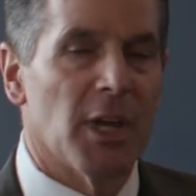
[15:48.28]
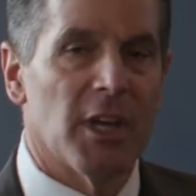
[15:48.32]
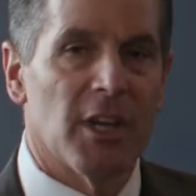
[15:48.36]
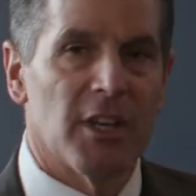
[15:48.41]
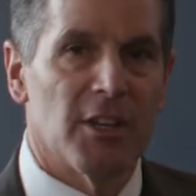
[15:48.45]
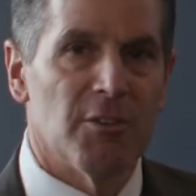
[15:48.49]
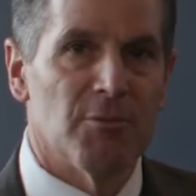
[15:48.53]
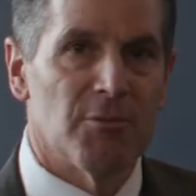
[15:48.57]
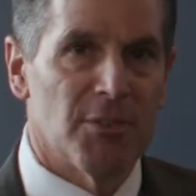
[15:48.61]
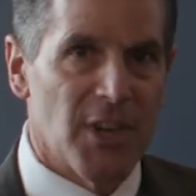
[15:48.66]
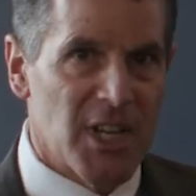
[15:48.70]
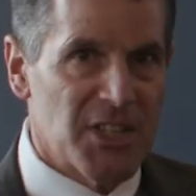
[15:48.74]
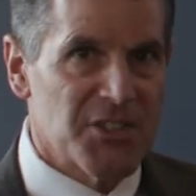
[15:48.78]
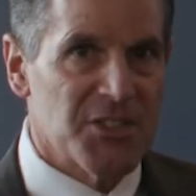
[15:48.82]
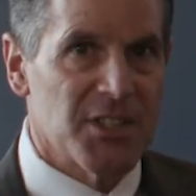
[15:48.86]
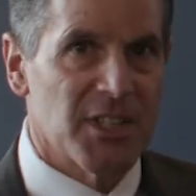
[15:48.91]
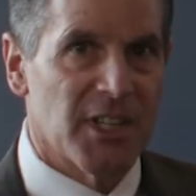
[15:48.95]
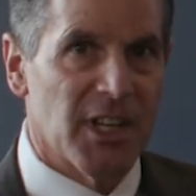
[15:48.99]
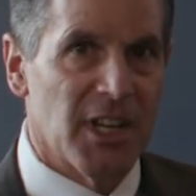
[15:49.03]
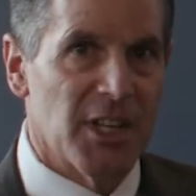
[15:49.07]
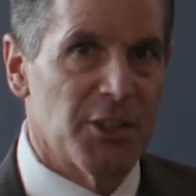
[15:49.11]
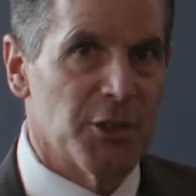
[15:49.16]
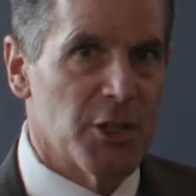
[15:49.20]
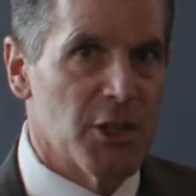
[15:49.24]

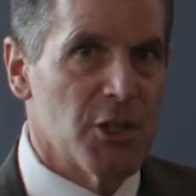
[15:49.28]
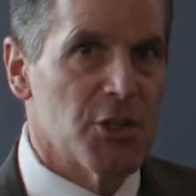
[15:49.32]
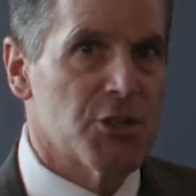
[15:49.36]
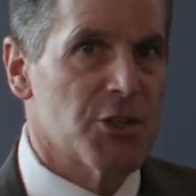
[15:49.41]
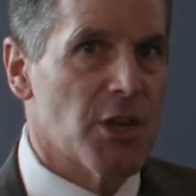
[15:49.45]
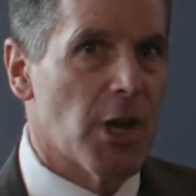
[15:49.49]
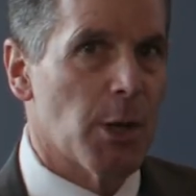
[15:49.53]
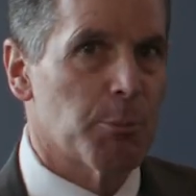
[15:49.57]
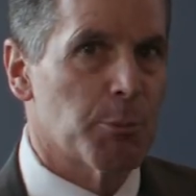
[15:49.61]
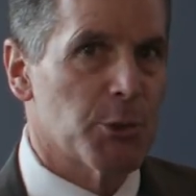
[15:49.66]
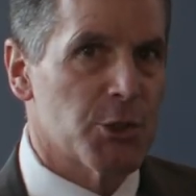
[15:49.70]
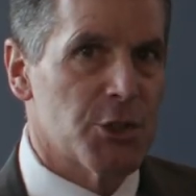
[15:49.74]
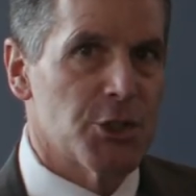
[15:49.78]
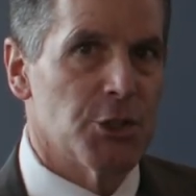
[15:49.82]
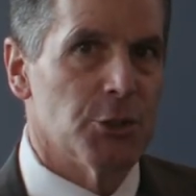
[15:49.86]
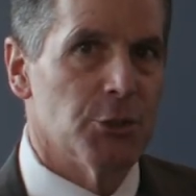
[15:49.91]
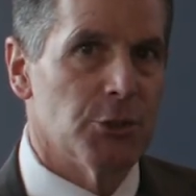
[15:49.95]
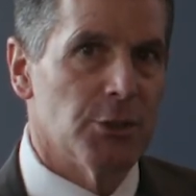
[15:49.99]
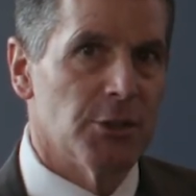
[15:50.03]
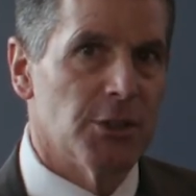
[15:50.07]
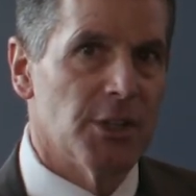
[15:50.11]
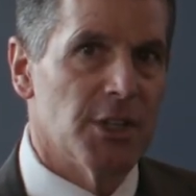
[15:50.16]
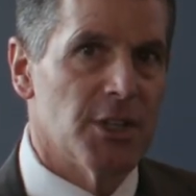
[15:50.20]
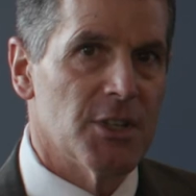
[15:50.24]
investigate these
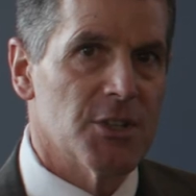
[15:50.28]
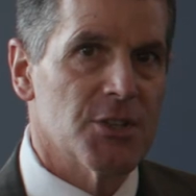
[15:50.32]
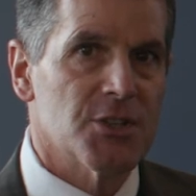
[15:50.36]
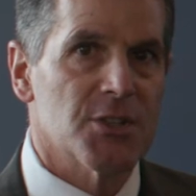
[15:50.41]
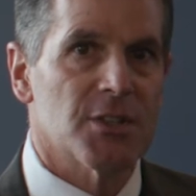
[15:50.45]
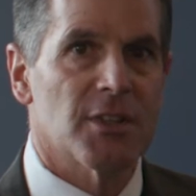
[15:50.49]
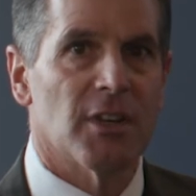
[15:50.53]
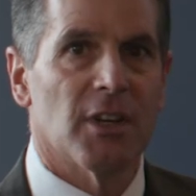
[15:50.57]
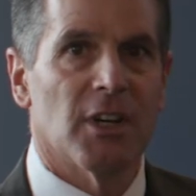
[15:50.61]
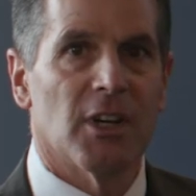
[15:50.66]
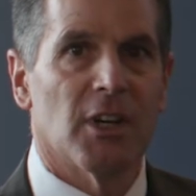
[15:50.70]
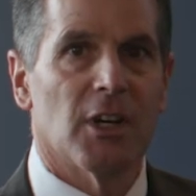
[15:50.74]
opportunities.